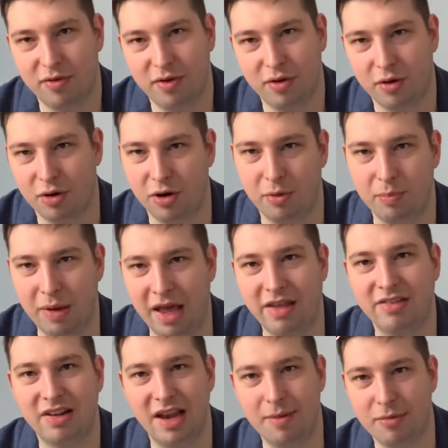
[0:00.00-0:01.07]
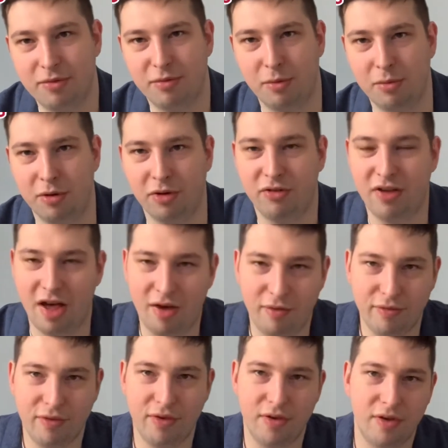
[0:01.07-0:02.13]
or pay slips from yourself,
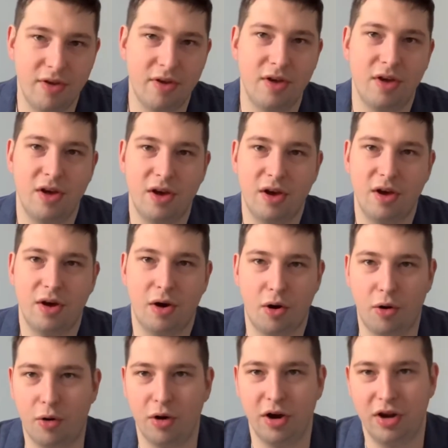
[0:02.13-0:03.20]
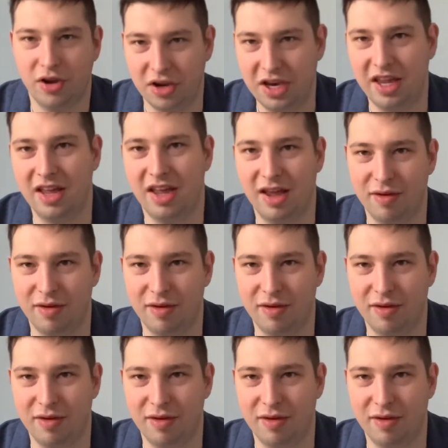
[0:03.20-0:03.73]
or you need,